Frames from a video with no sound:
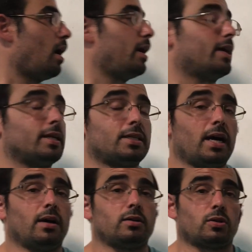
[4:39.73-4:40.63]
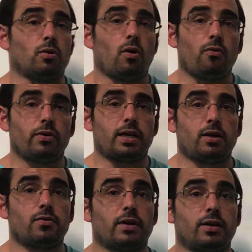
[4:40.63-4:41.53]
All right guys, hopefully now
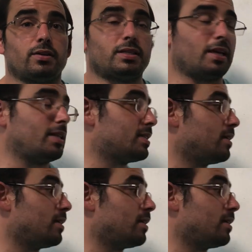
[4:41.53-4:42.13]
you've got a good sense